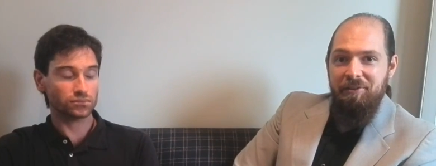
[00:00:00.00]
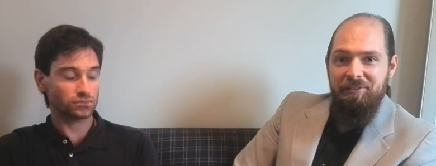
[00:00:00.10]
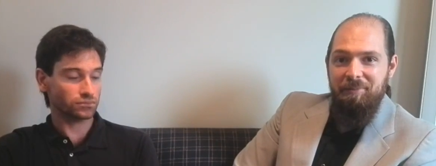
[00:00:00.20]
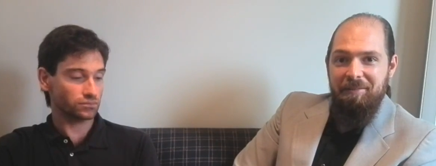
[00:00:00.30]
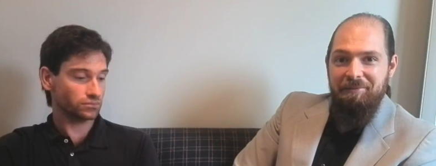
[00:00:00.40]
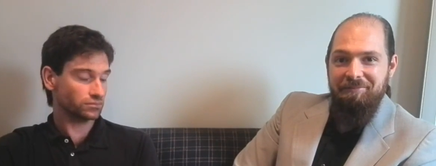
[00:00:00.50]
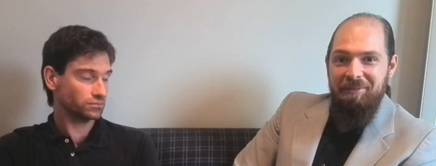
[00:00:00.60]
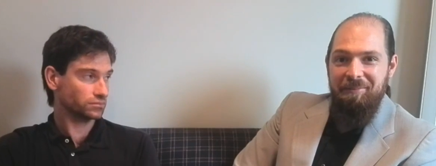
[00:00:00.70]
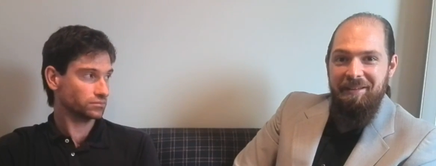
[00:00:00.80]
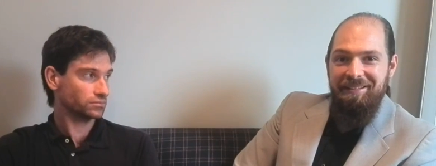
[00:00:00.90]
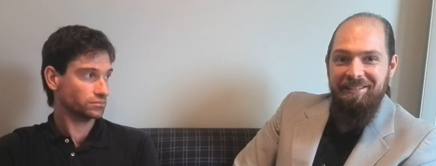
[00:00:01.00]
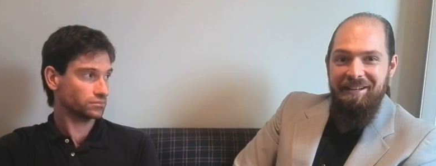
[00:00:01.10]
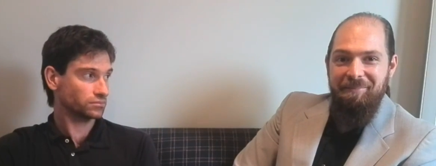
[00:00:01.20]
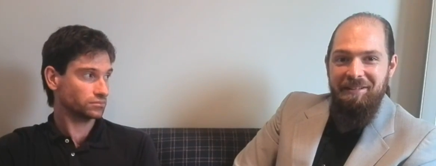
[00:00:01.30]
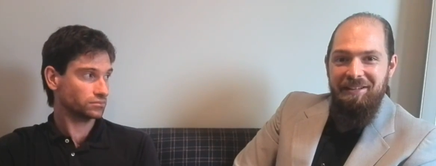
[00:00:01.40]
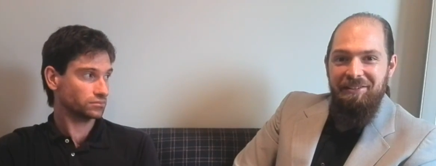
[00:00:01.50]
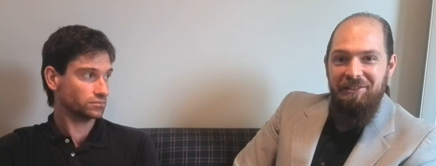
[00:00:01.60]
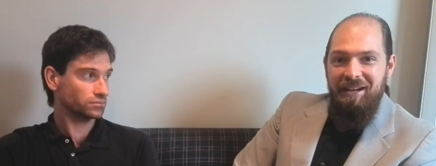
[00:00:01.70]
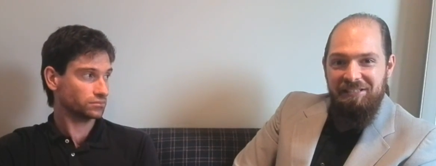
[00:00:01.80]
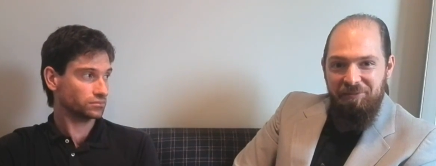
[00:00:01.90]
Speaker 1: works, people. I mean, um,
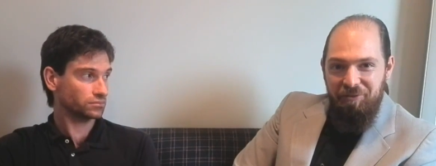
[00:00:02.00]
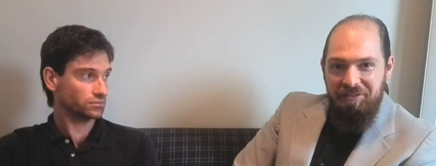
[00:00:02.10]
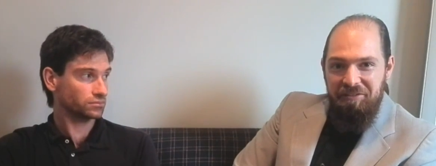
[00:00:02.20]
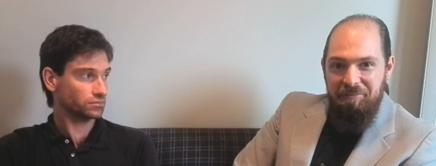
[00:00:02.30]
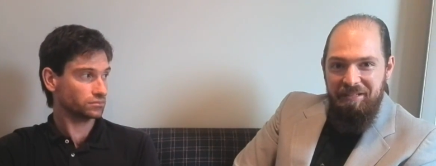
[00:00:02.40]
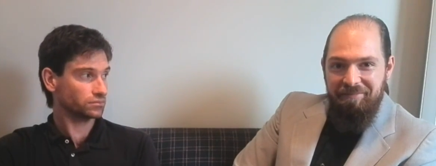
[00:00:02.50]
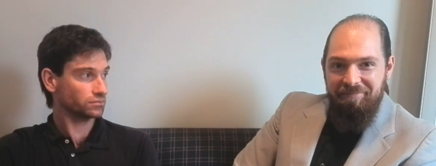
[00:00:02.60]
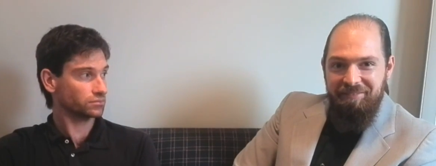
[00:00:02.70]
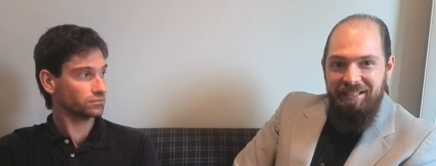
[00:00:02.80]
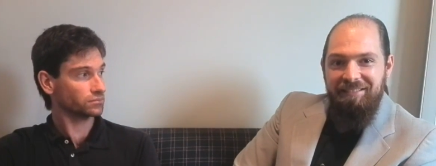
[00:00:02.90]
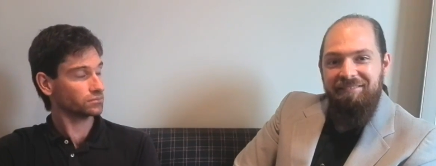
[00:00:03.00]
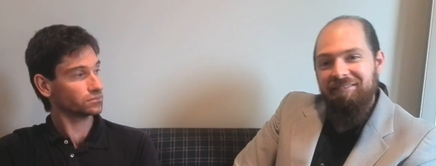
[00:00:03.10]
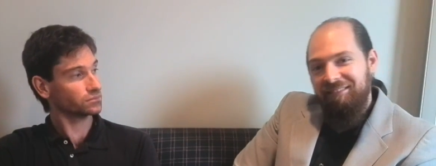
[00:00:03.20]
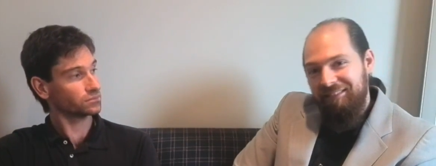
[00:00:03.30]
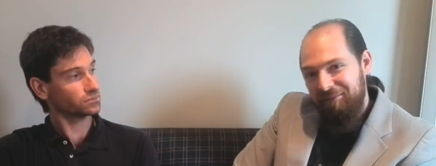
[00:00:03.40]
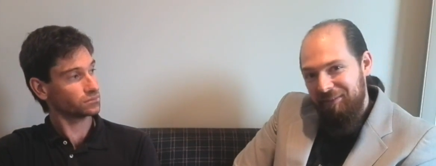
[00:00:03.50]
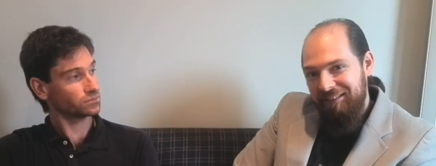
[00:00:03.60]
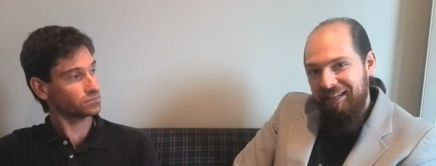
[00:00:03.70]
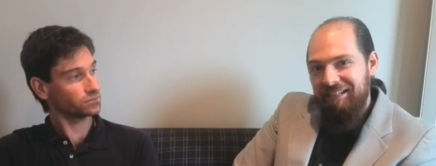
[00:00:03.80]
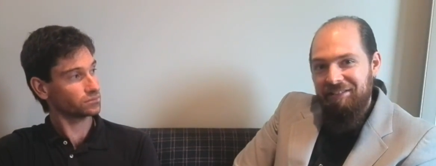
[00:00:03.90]
you ask for a little bit, then a little bit
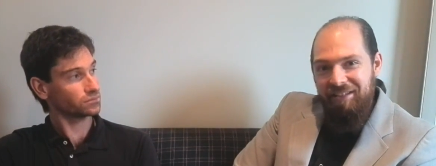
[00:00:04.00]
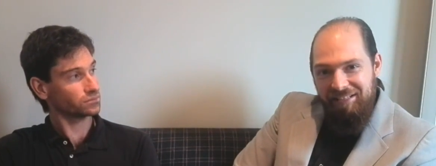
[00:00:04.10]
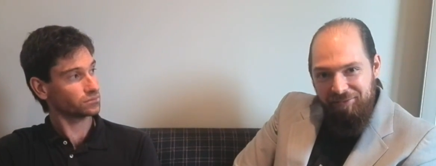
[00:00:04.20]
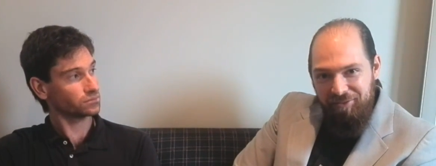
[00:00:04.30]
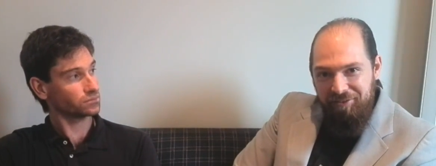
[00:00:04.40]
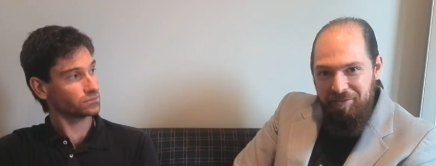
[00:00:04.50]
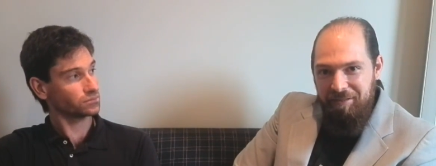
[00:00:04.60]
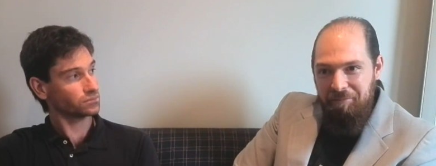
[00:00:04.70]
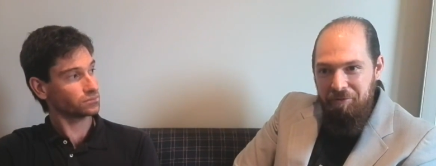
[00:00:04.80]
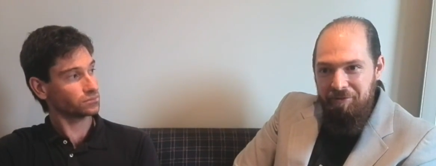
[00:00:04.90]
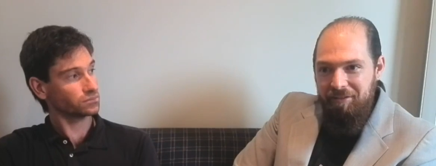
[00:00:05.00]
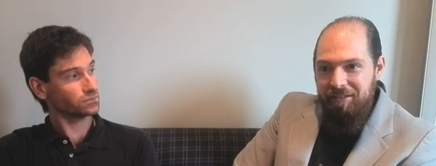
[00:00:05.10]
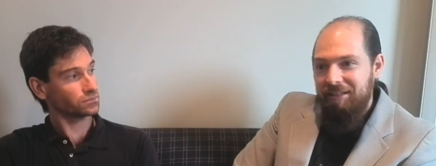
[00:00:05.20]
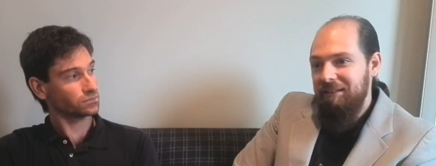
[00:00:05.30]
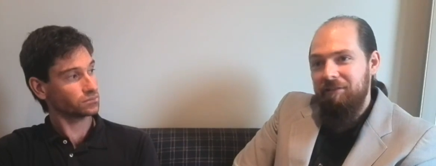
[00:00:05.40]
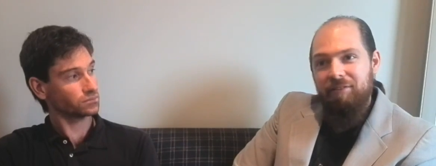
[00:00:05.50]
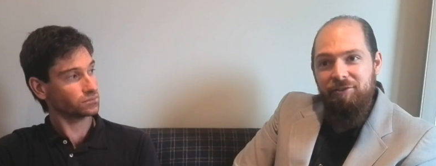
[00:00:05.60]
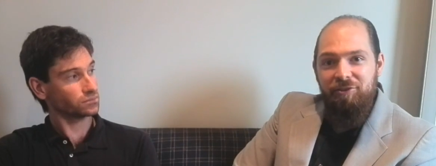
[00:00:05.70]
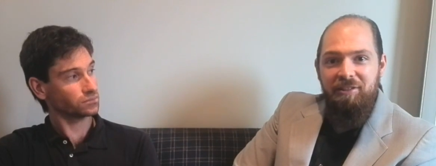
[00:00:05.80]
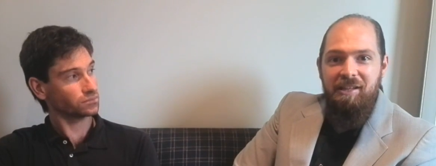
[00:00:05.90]
later, you ask for a little bit more, and then
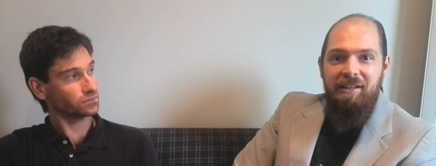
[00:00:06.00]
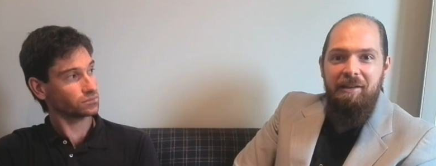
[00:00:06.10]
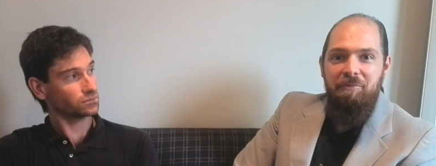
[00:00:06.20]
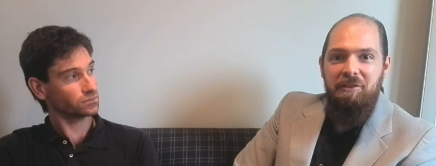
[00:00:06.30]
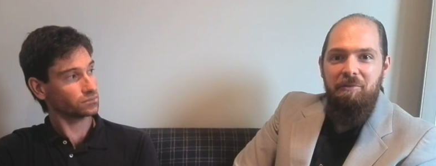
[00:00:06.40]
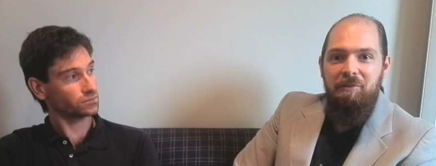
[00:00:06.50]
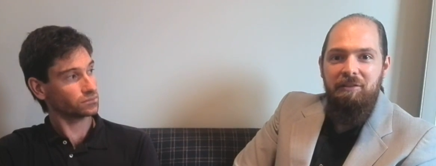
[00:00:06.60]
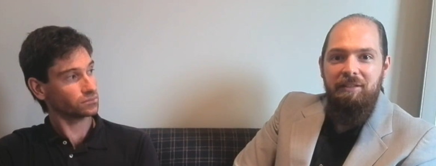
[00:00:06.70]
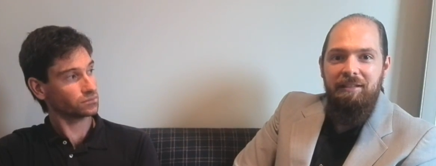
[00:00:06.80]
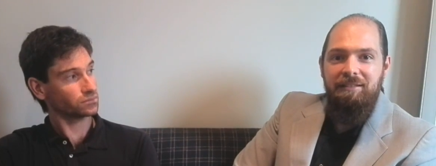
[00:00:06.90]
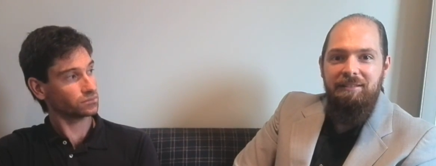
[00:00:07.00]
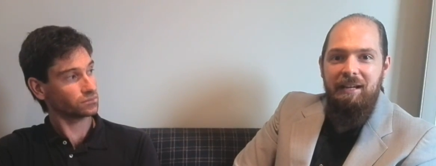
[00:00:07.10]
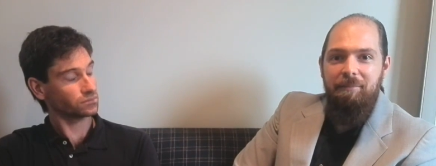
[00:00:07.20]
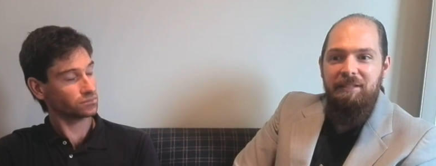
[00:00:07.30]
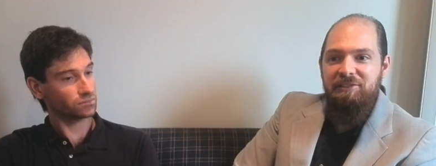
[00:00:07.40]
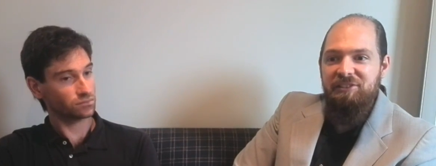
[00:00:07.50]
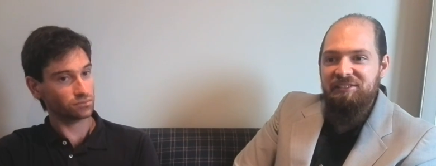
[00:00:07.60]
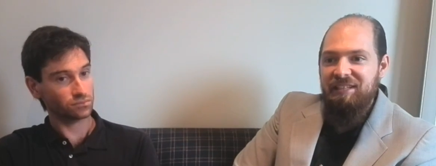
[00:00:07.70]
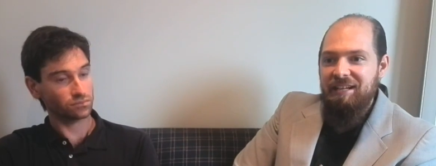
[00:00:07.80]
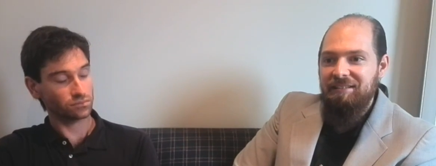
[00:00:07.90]
eventually you get what you want. And um, let's just
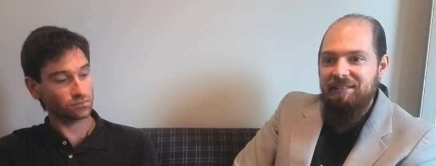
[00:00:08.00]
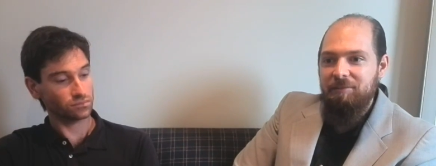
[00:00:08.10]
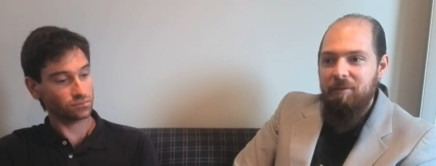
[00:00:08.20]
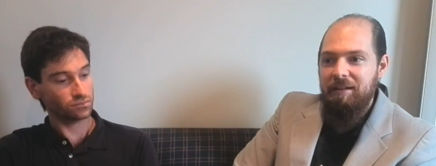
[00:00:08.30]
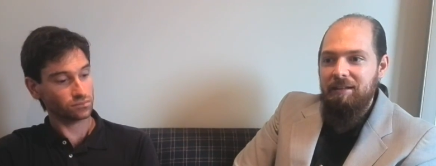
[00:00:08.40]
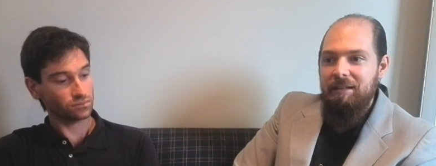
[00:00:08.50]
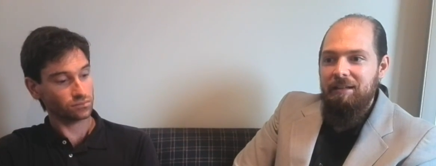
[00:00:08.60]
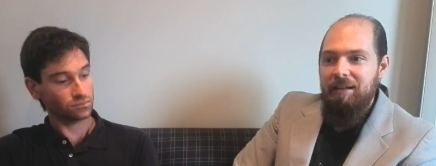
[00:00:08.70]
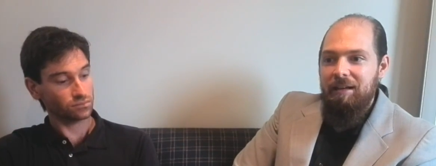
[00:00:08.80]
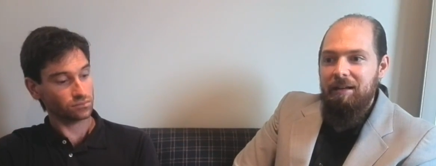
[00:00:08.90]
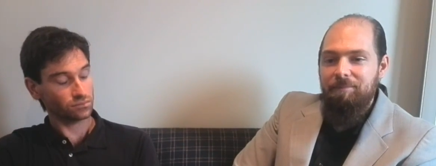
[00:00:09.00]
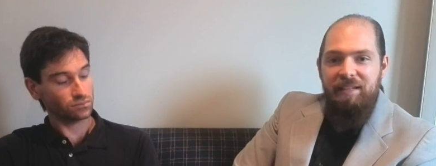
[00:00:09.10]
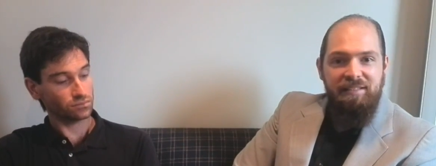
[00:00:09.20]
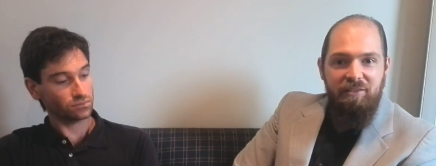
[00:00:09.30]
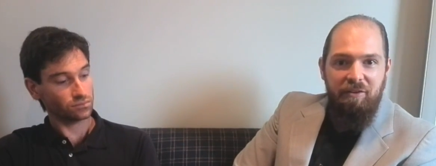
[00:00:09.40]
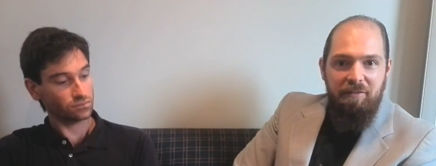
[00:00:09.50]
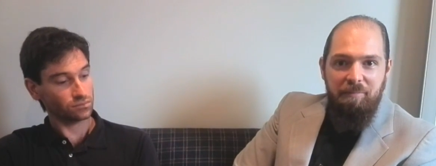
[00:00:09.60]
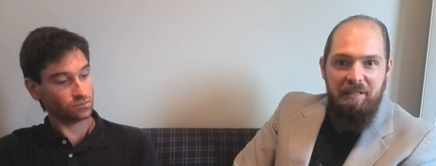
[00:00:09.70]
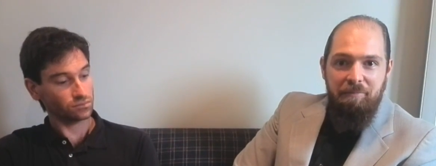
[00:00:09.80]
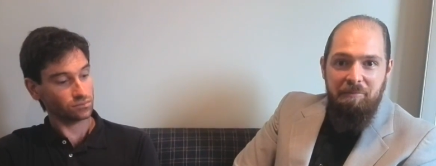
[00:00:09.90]
say it this way um, these kind of
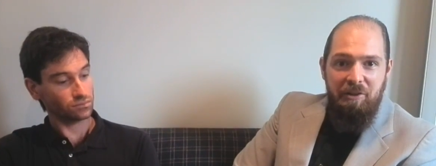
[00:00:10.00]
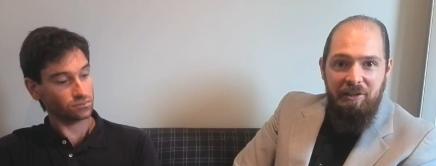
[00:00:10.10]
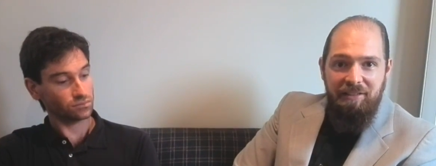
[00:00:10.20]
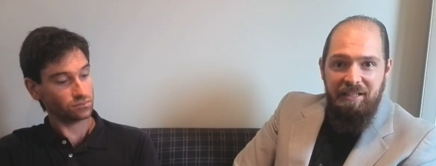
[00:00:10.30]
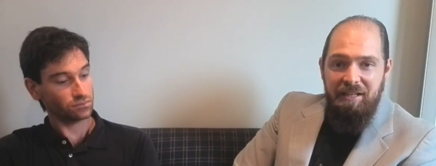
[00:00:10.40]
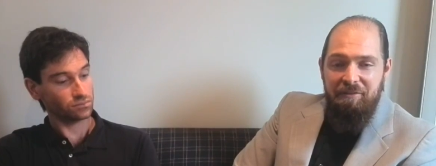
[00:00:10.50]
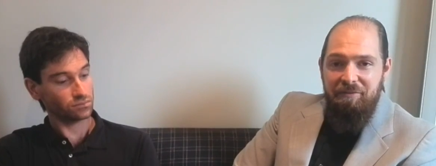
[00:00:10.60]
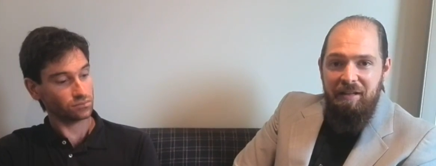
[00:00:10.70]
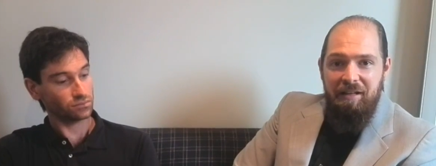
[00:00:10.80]
people might only have.